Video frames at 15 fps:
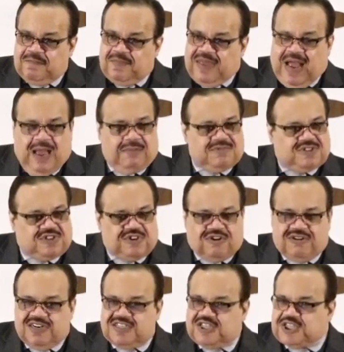I'm
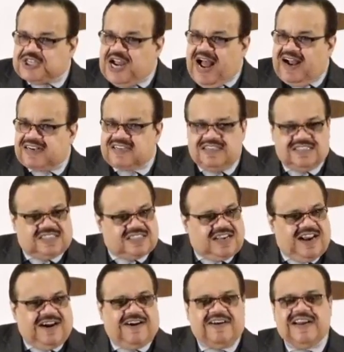sure it shocked and
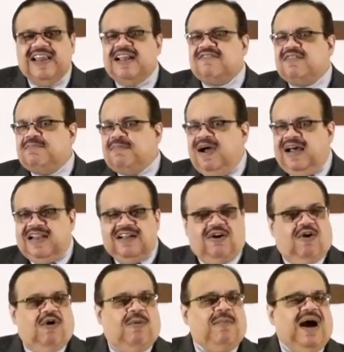scared everybody.
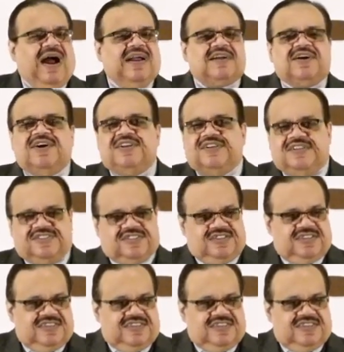Oh my goodness.